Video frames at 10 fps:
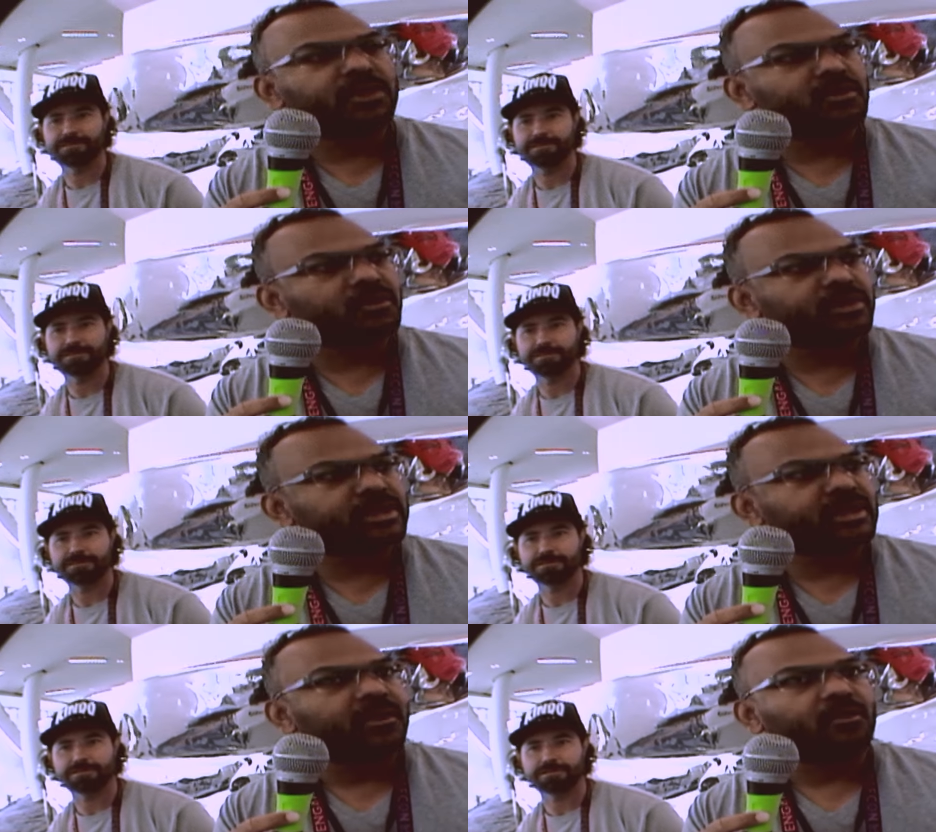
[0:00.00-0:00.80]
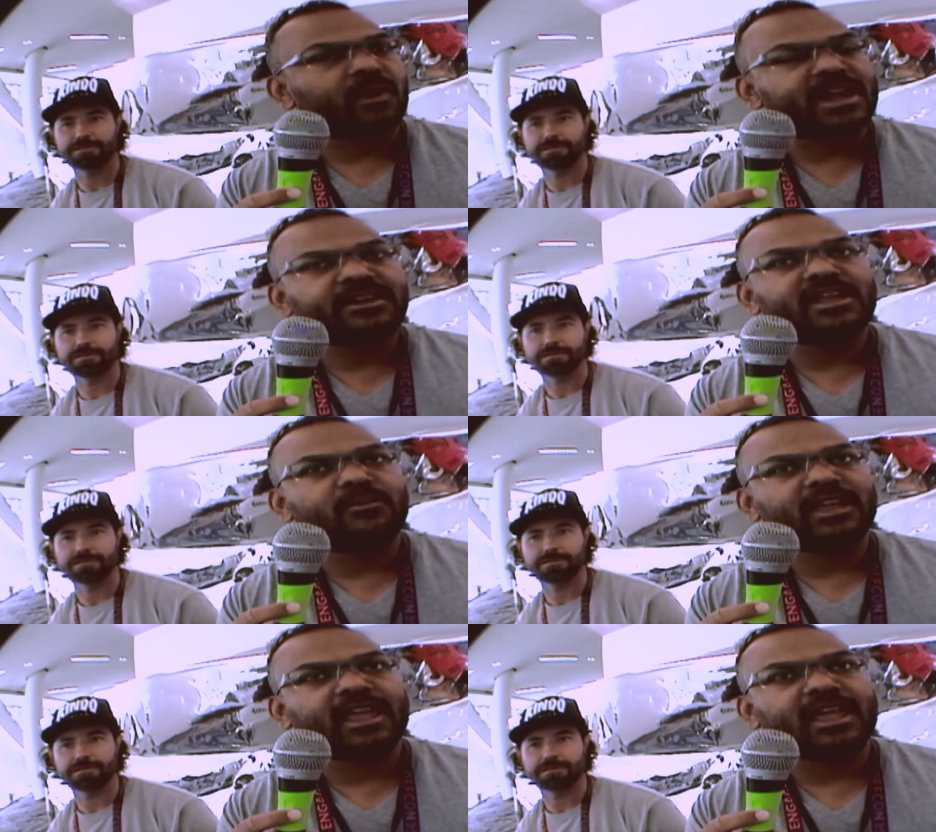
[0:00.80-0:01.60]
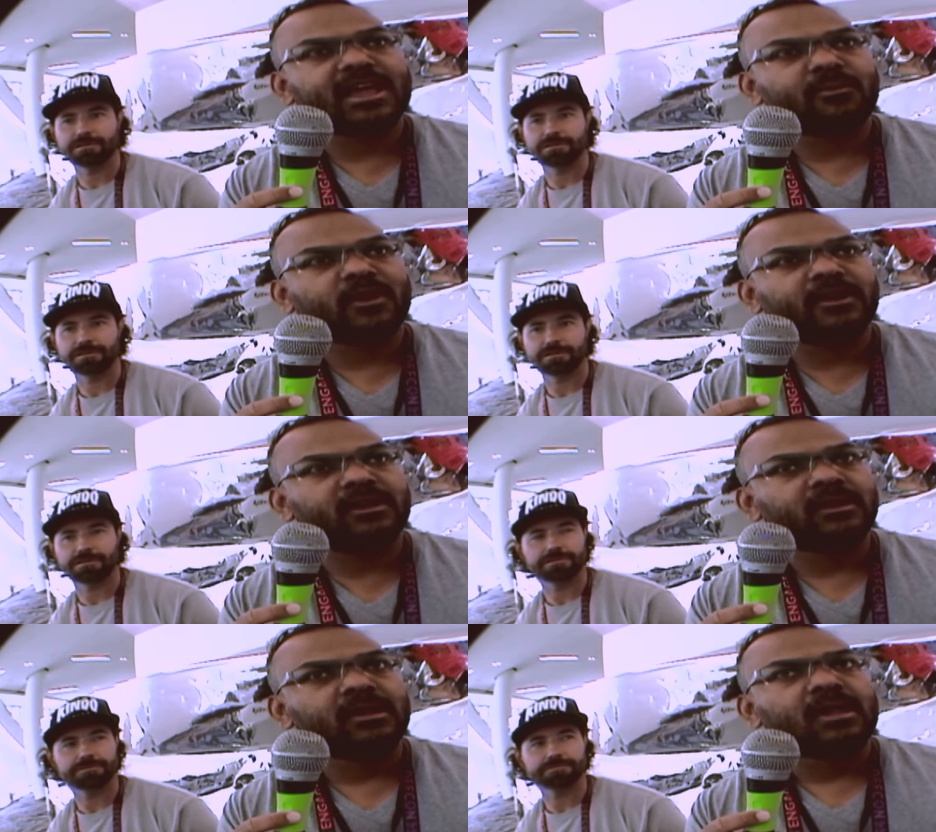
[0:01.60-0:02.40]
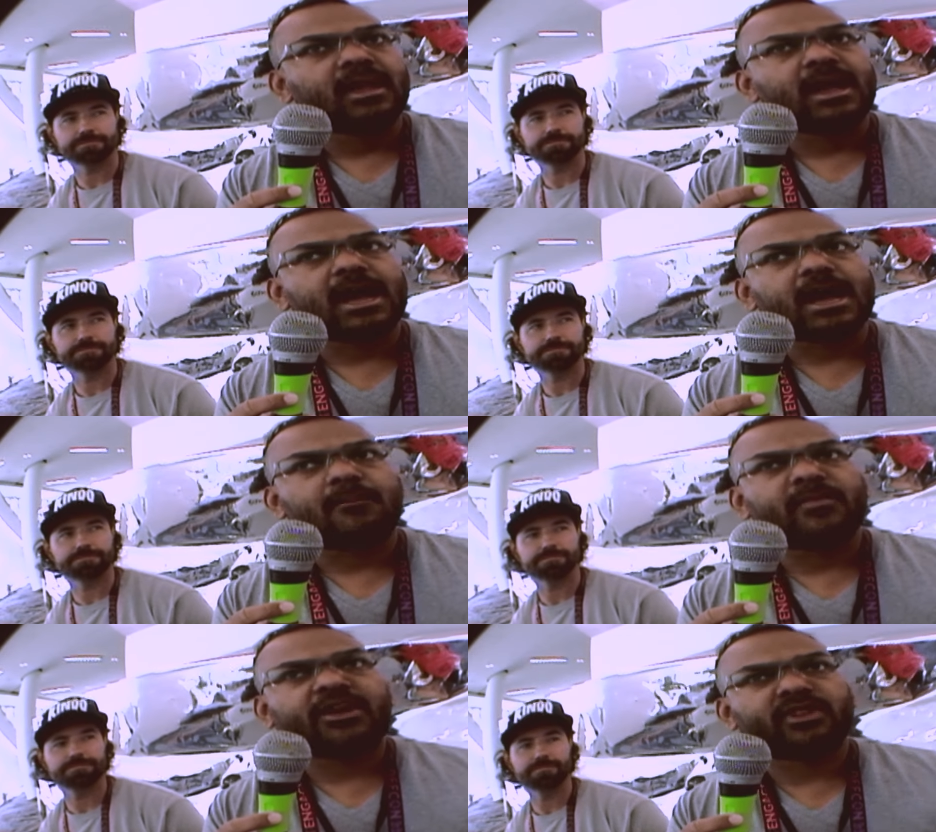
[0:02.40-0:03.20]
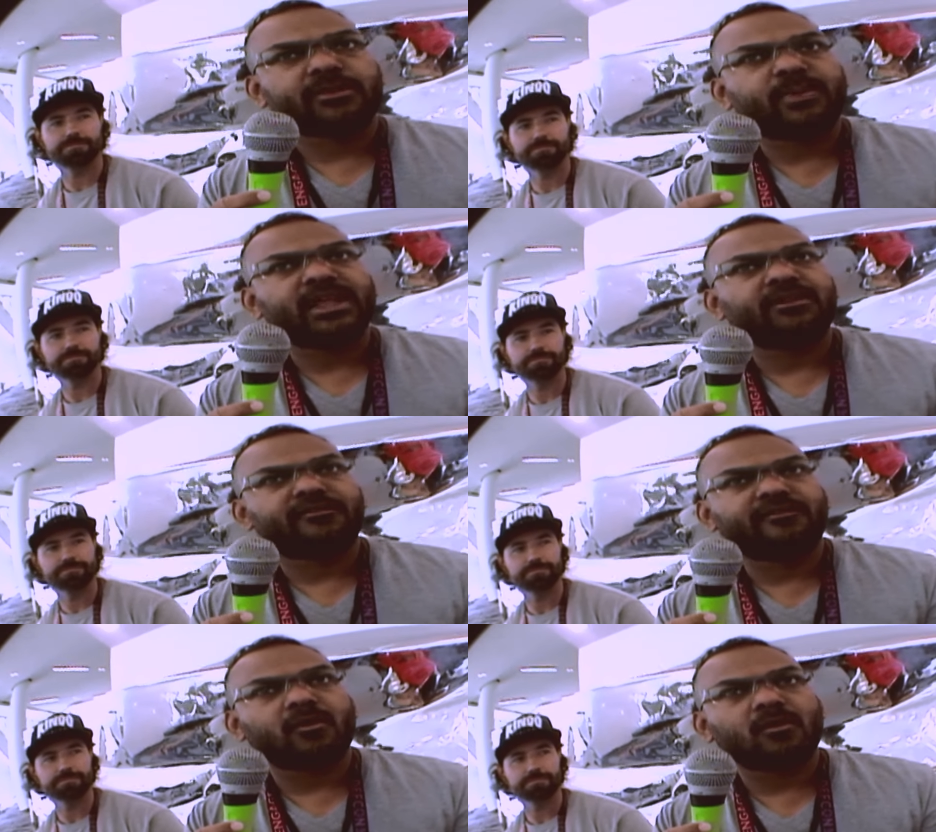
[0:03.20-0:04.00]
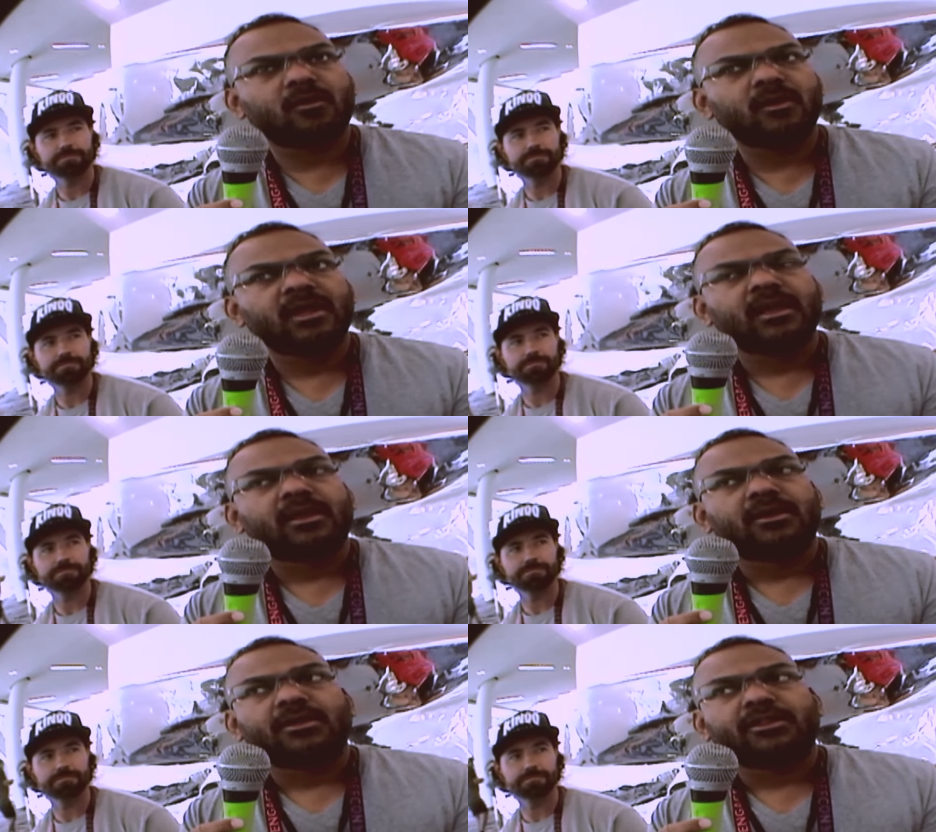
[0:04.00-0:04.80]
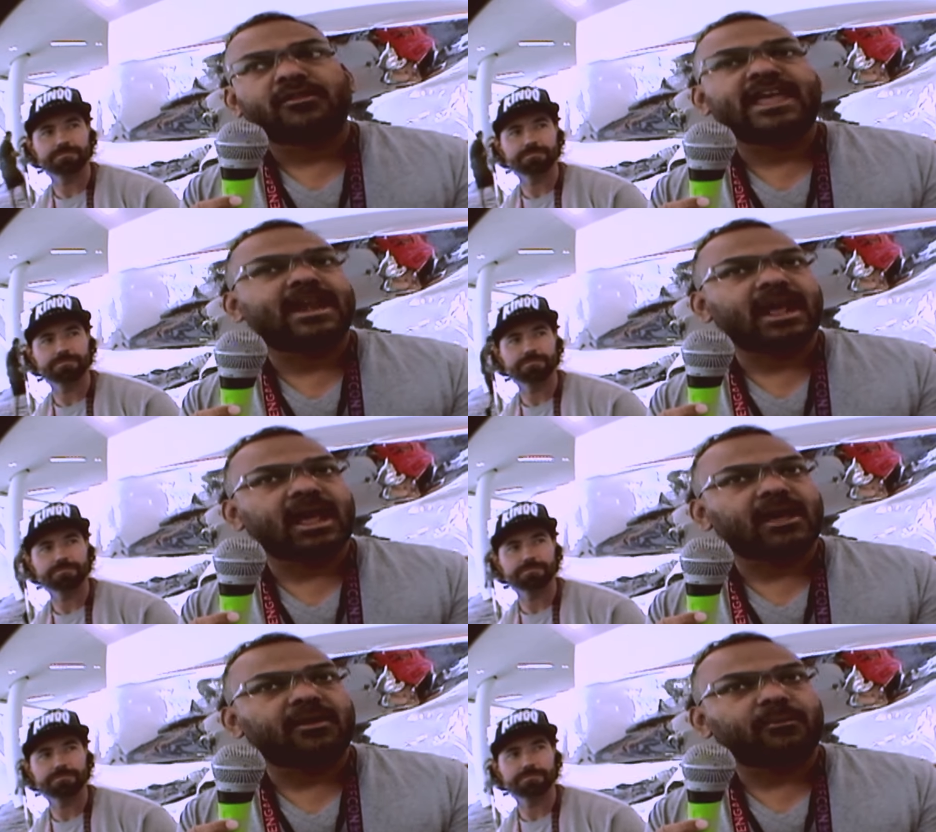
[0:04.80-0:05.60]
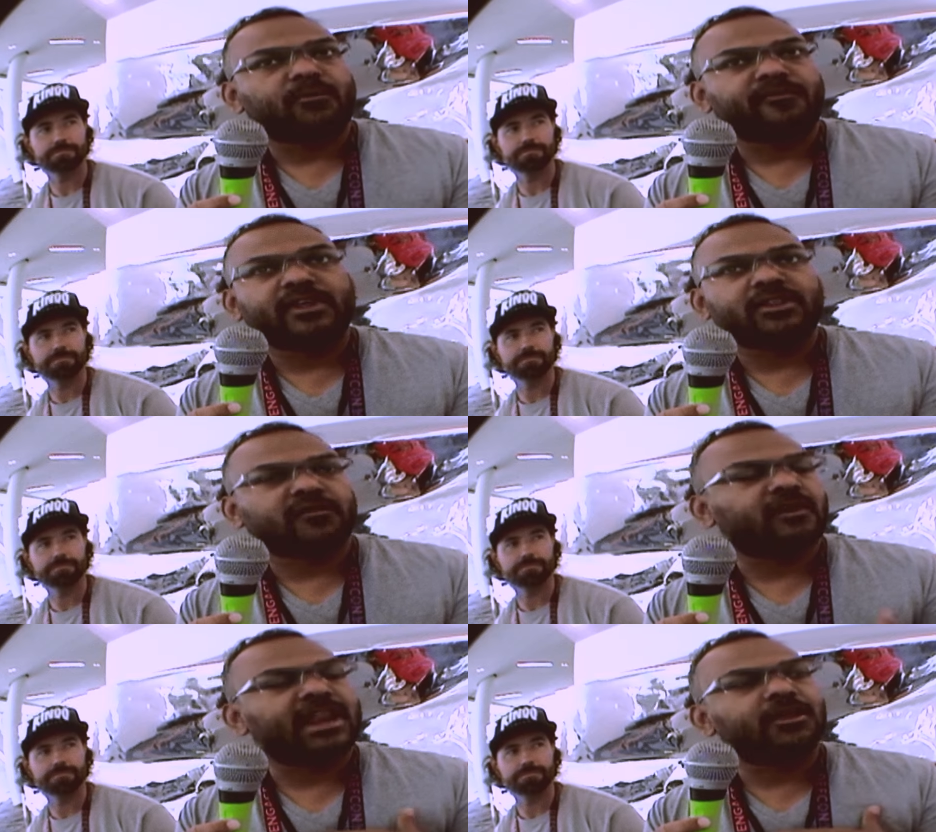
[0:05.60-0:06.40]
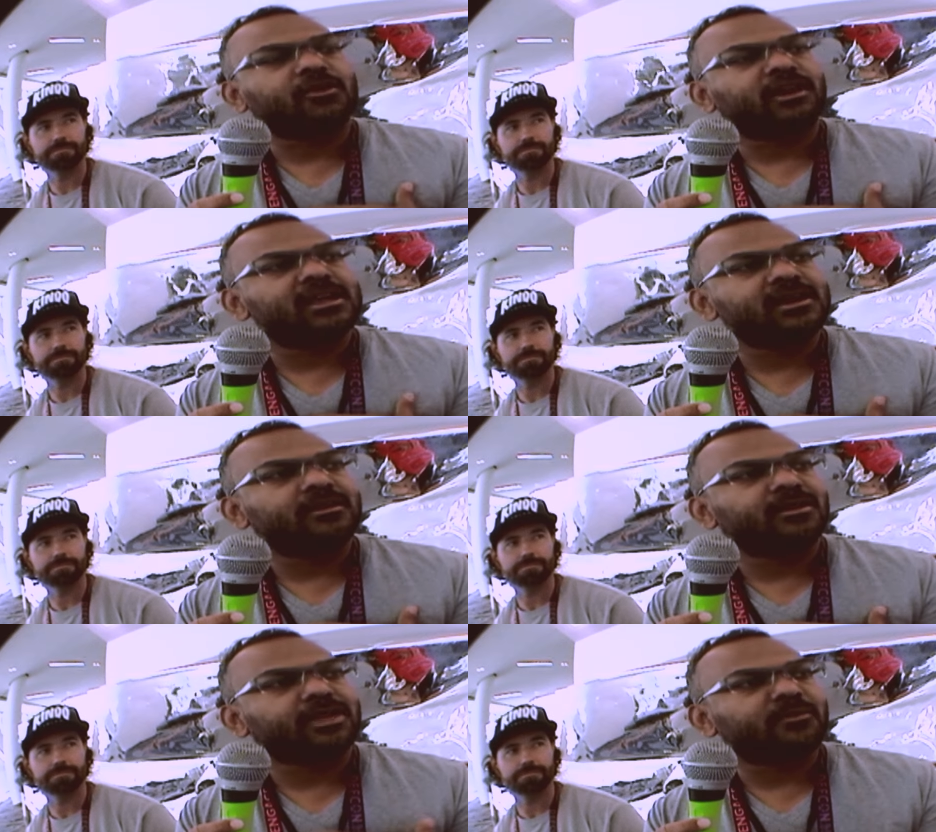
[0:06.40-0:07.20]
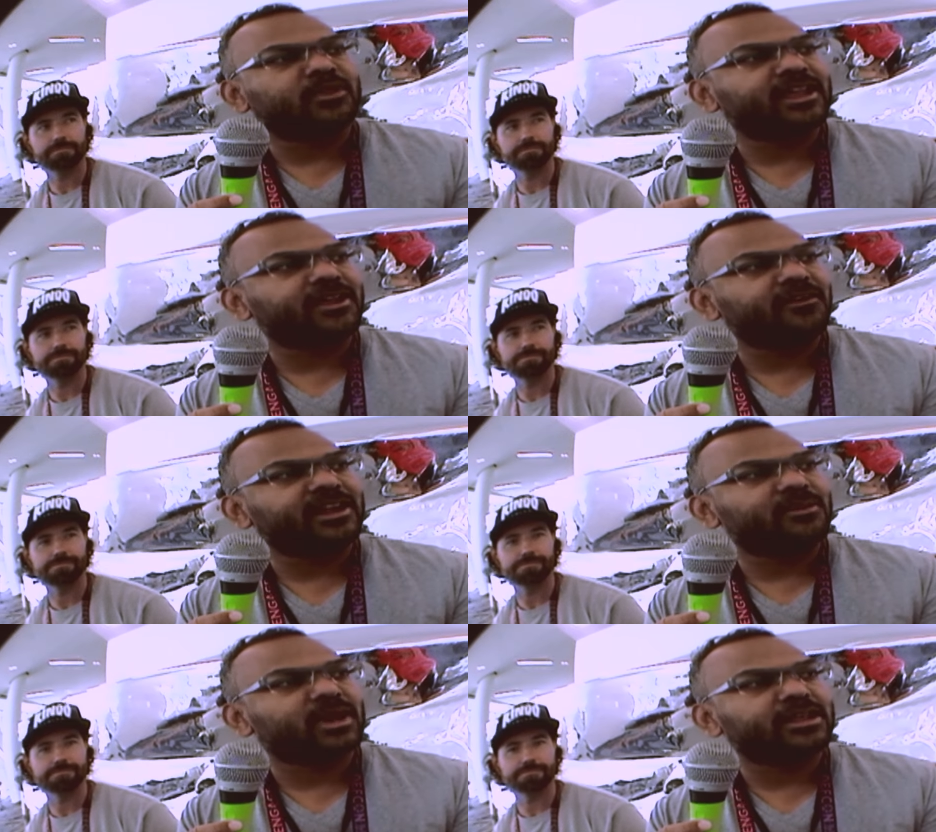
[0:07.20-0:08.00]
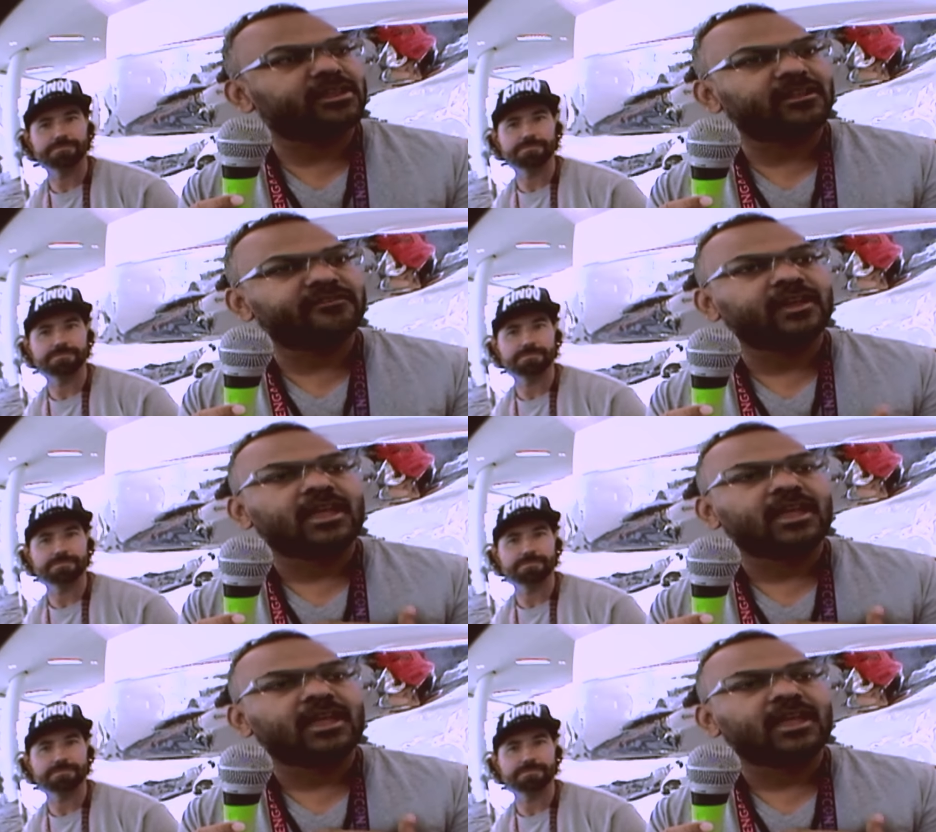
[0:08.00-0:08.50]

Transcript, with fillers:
Speaker 1: source red teaming AI model. Um, it was built for so that first of all, I could learn cybersecurity myself,